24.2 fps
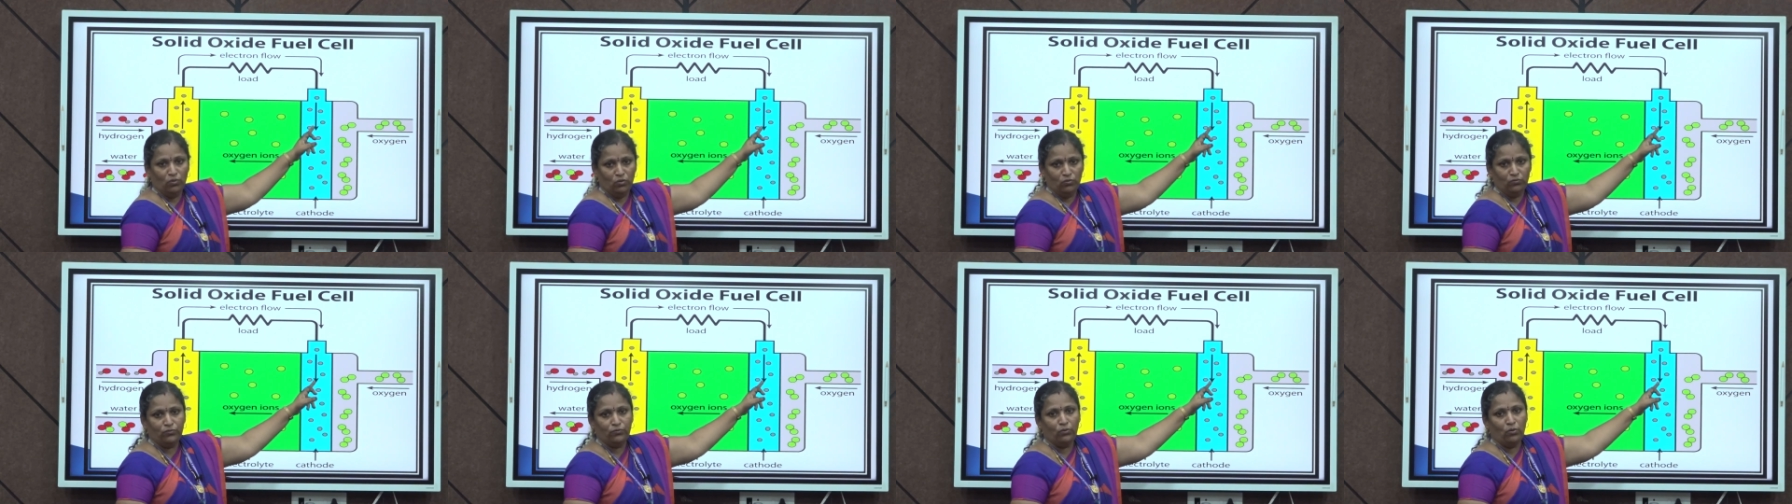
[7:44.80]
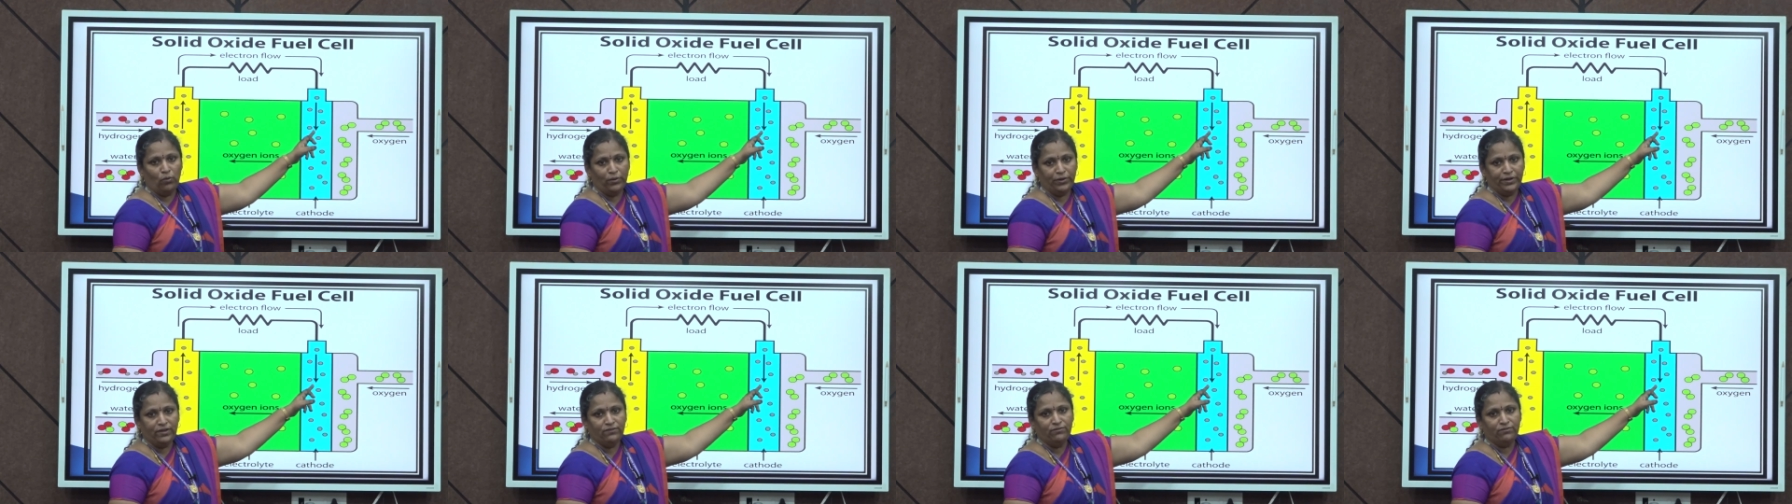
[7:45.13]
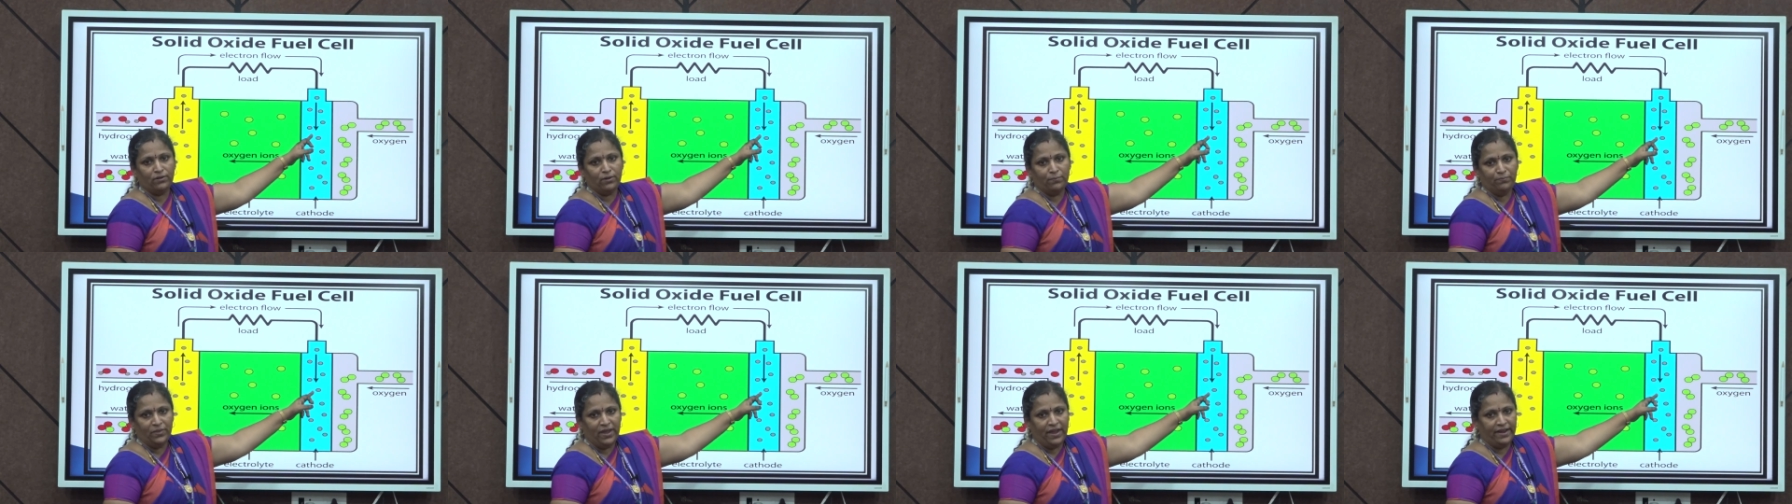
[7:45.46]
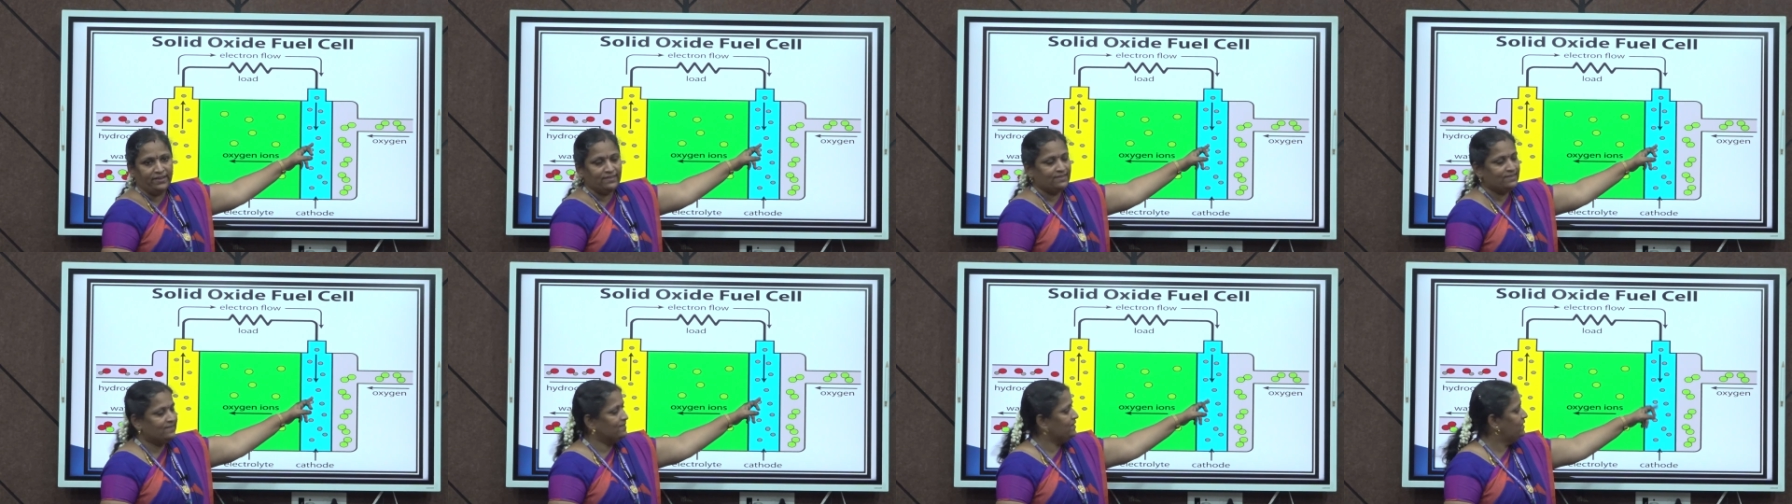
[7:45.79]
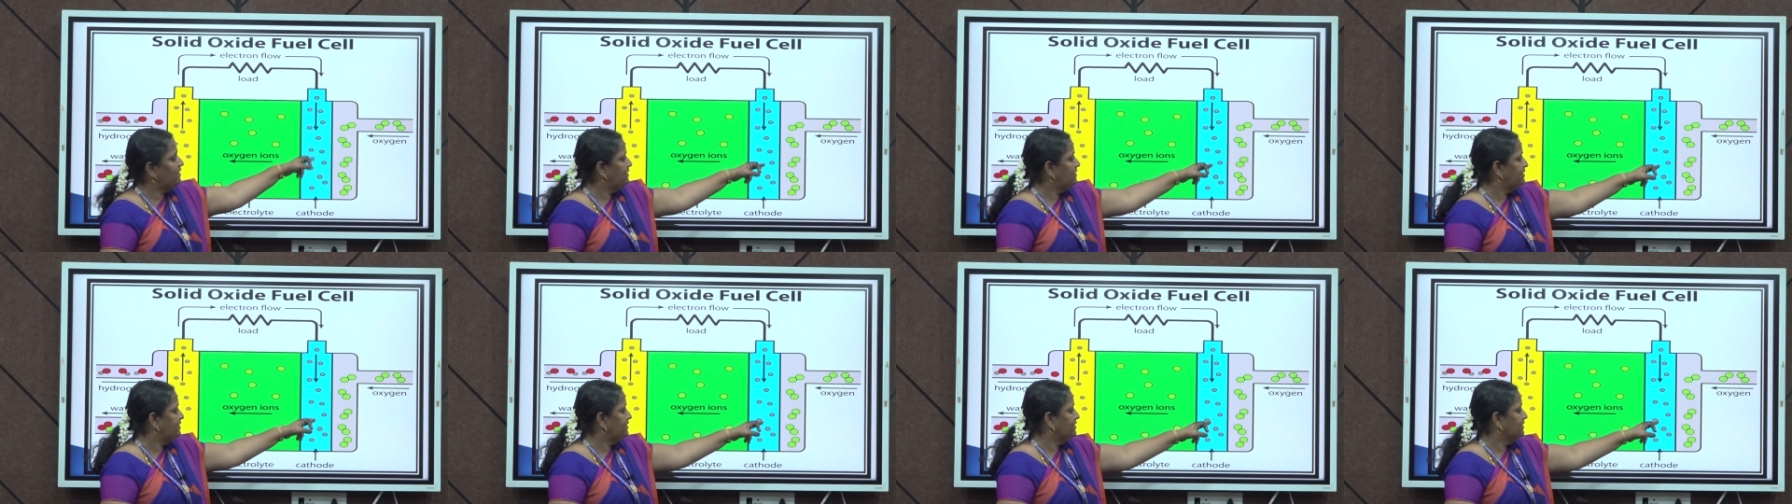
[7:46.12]
flowing from the
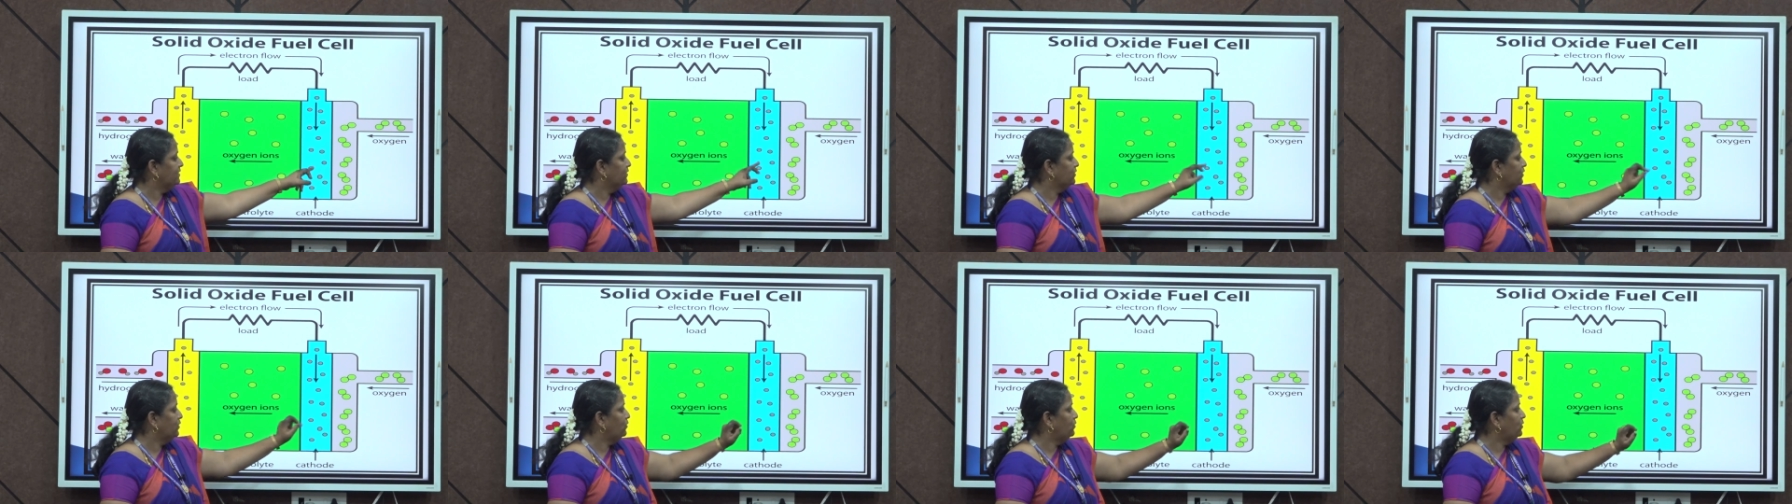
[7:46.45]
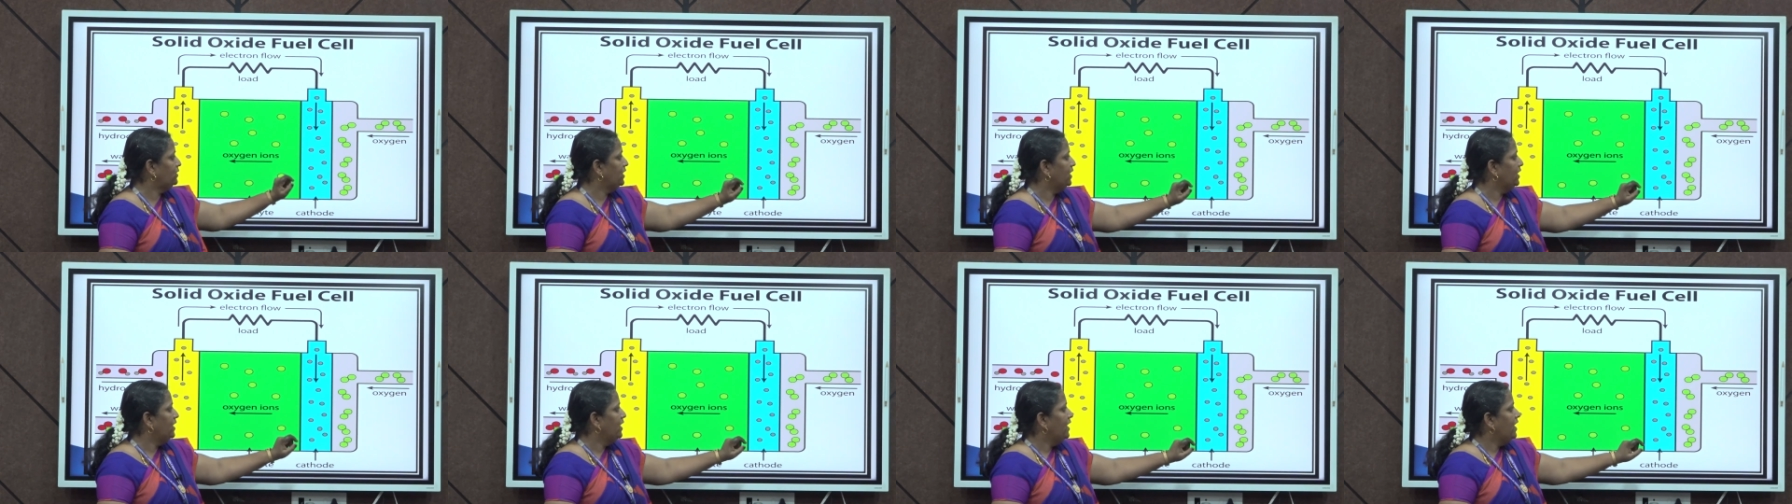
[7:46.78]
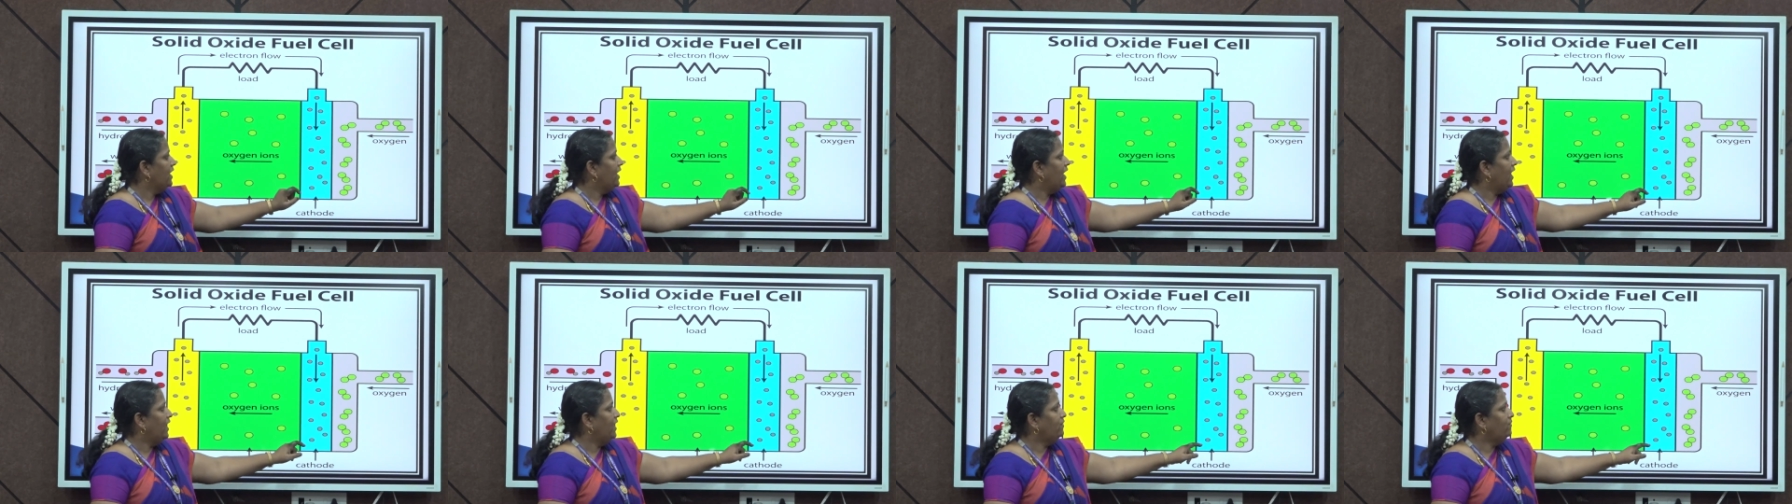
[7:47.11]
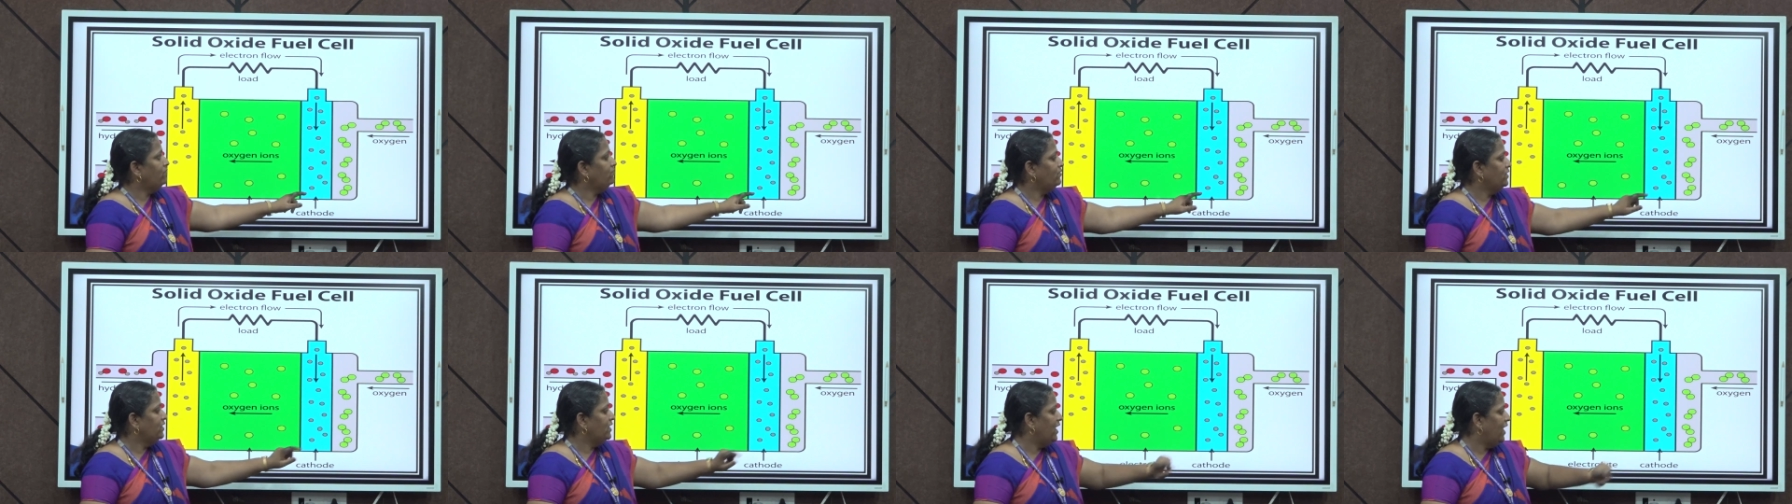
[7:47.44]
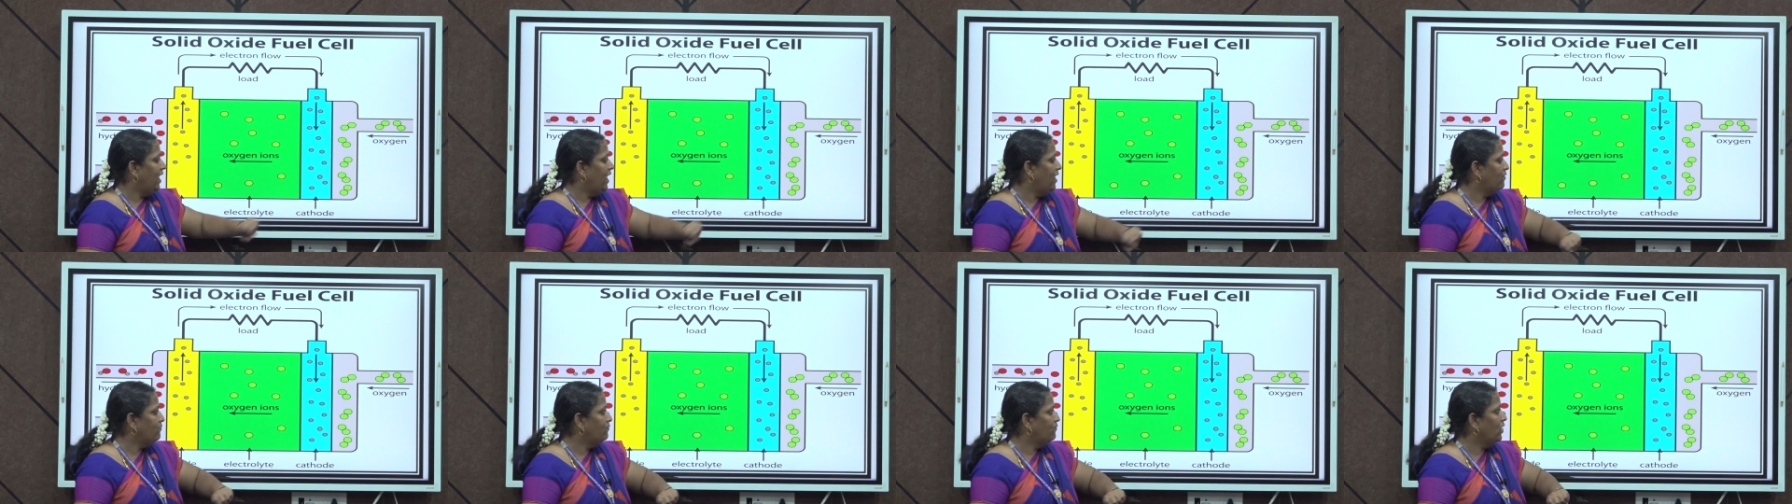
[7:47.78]
external circuit and we
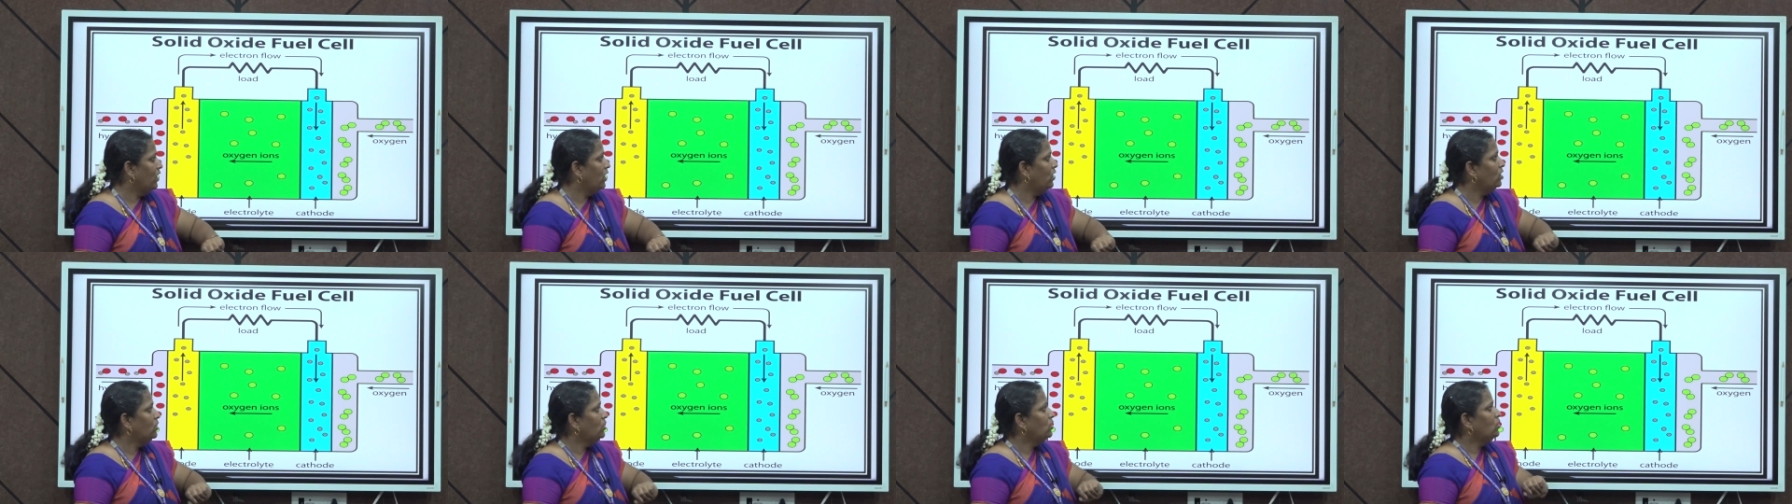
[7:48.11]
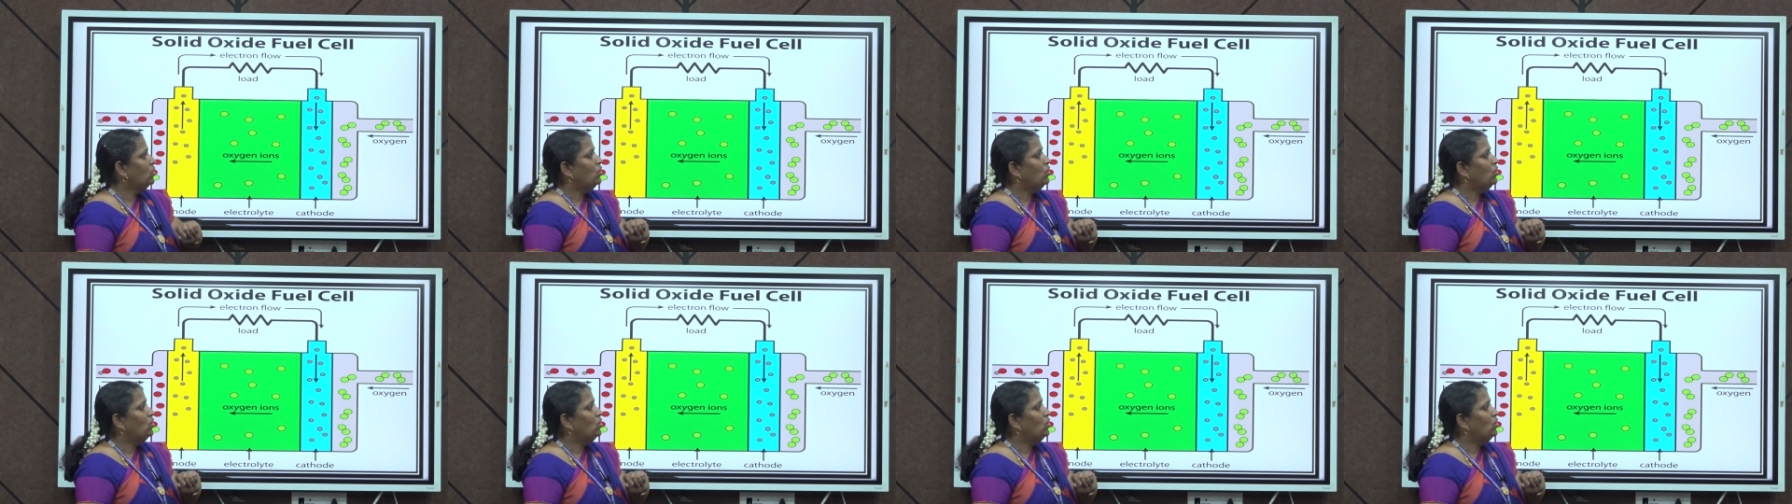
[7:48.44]
have uh,